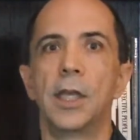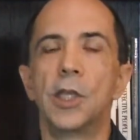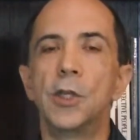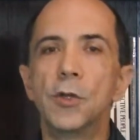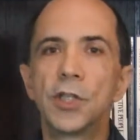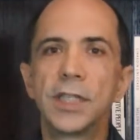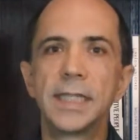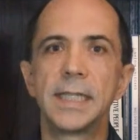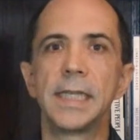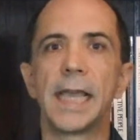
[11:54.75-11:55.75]
You should
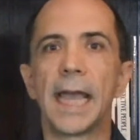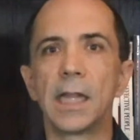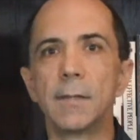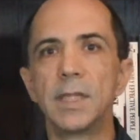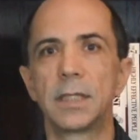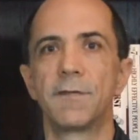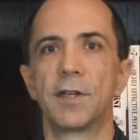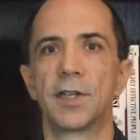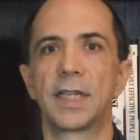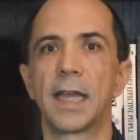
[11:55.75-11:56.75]
see elements of
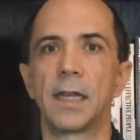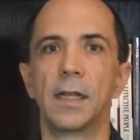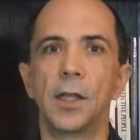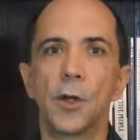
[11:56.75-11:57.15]
your site